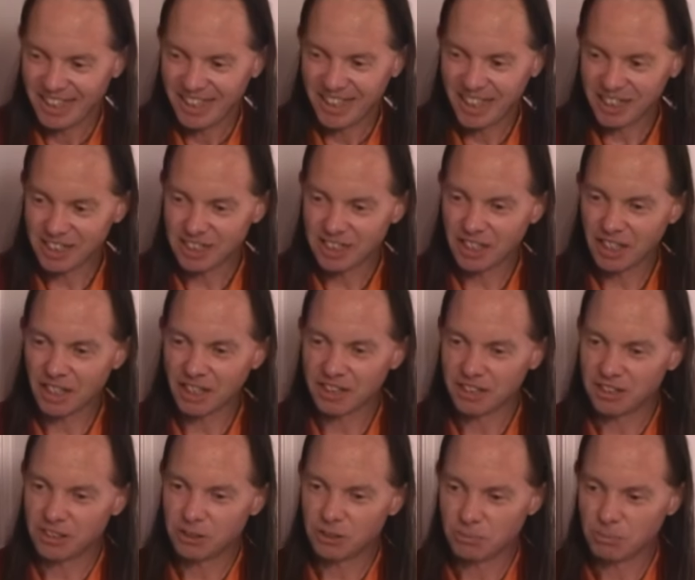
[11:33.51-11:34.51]
That's the Heart
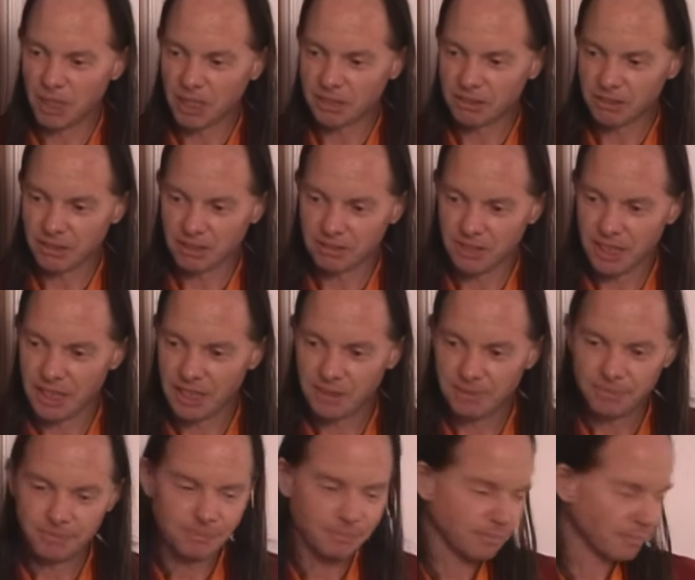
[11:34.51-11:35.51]
Sutra mantra, right?
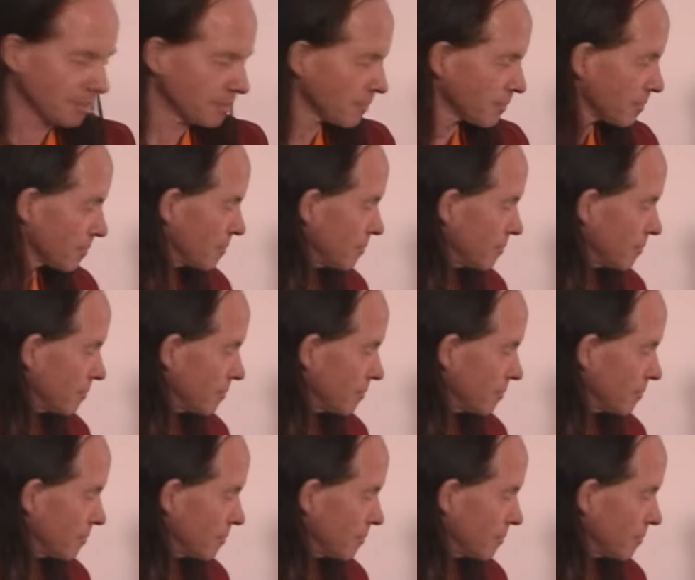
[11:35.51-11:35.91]
Mm-hmm.